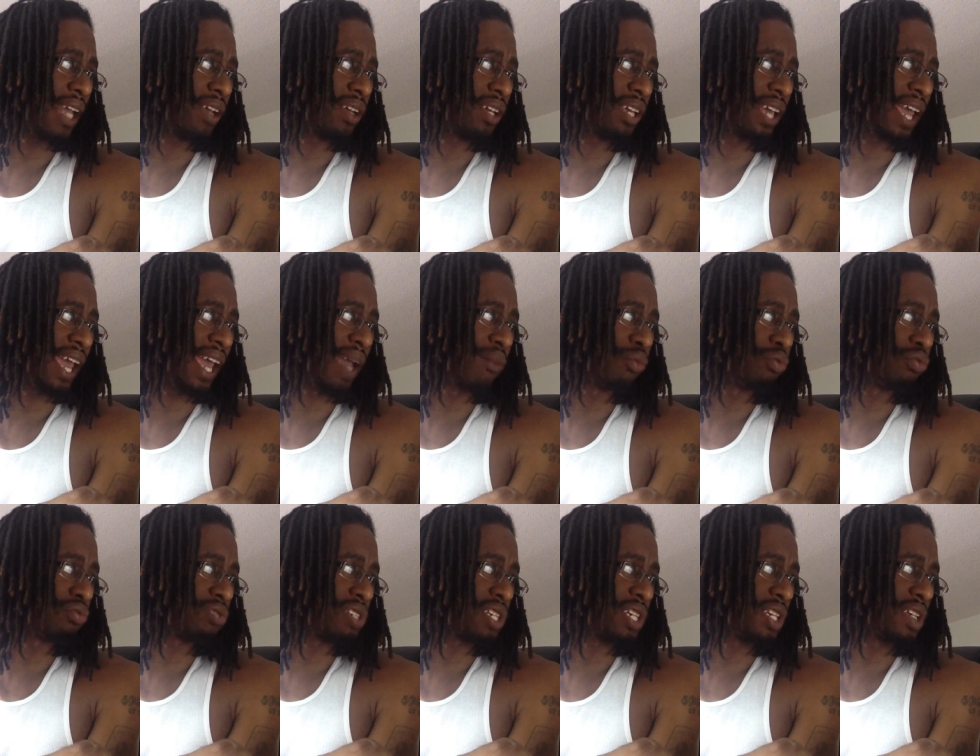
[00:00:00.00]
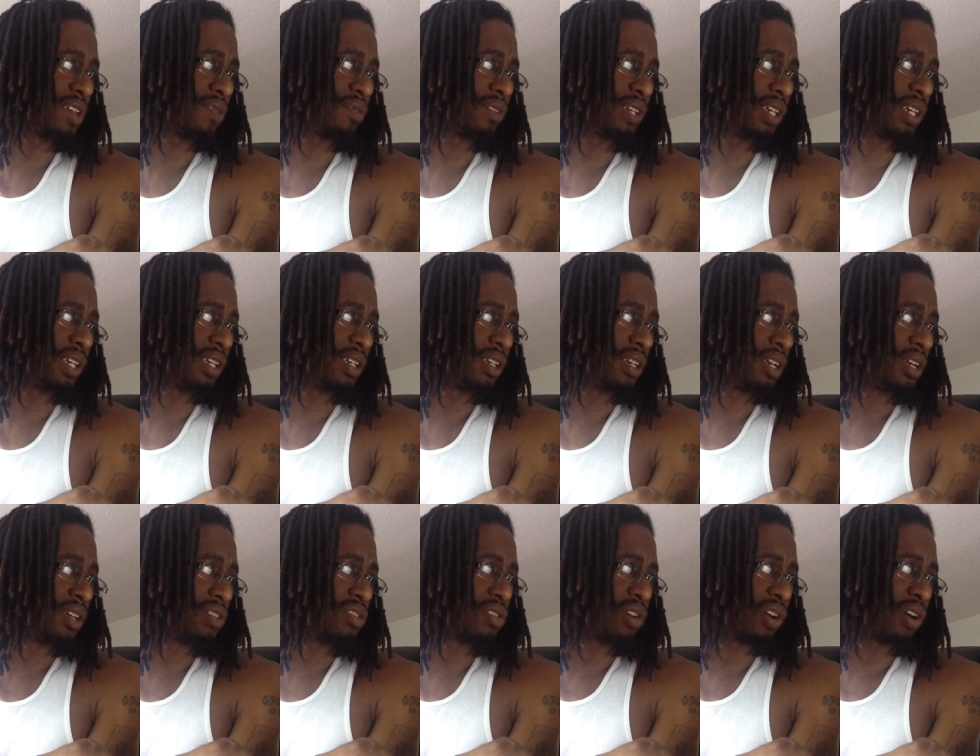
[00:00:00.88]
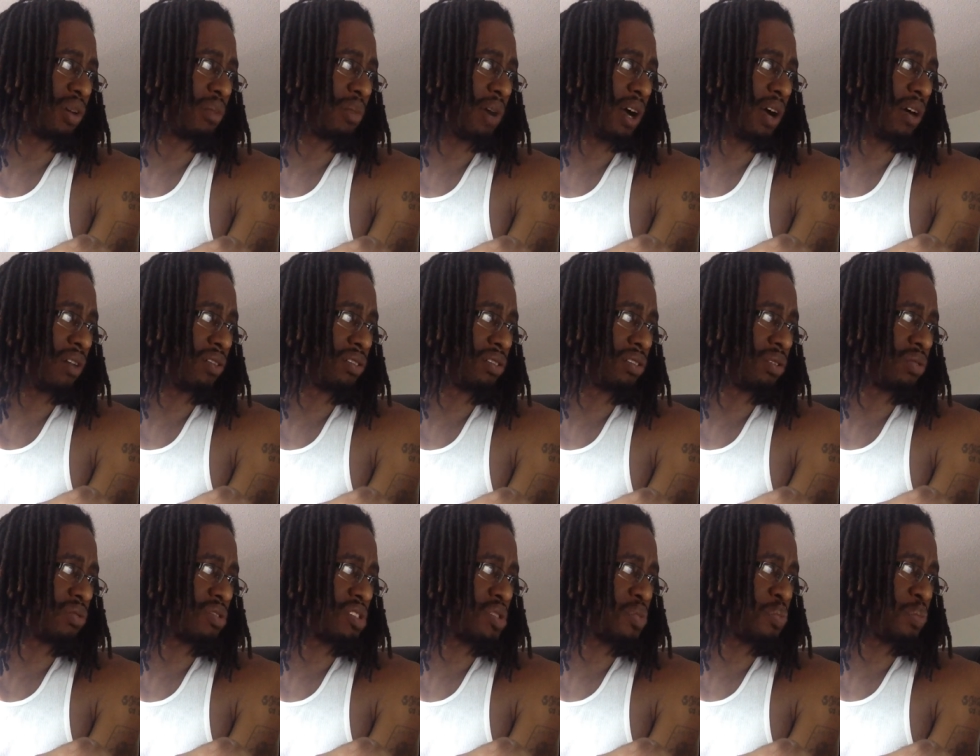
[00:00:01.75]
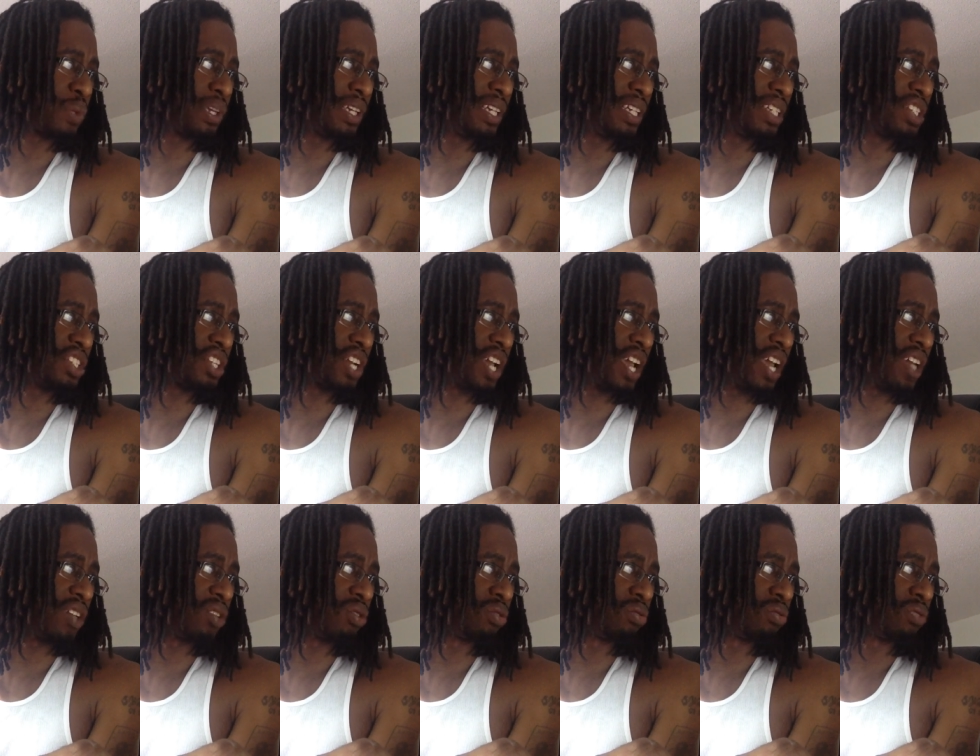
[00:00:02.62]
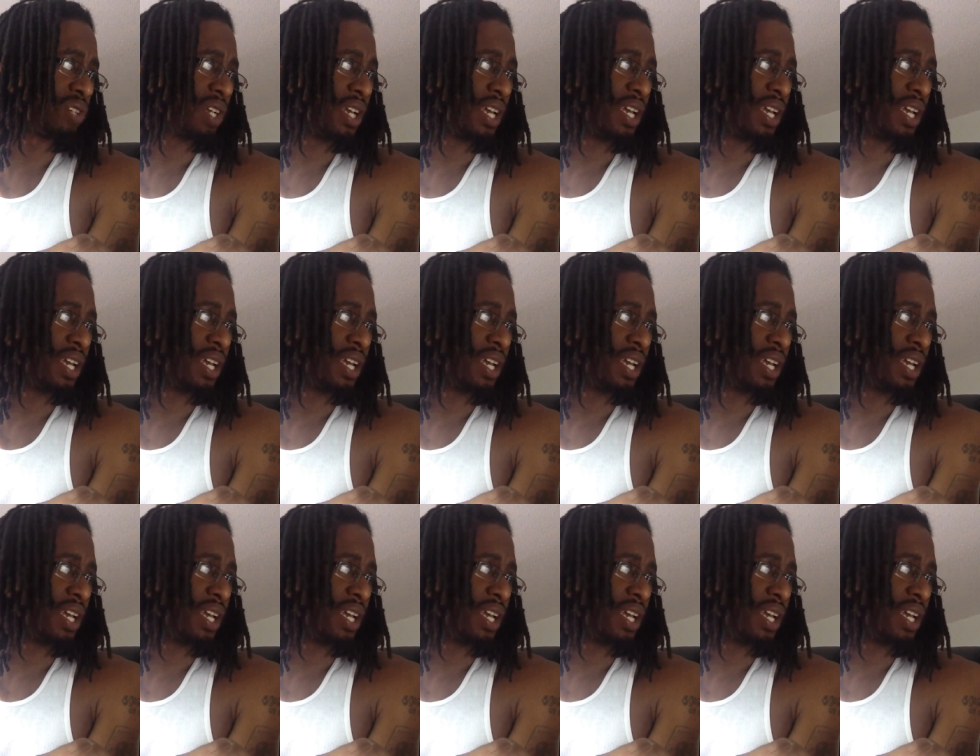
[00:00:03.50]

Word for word: cable TV, talking about, you know, Speed Channel,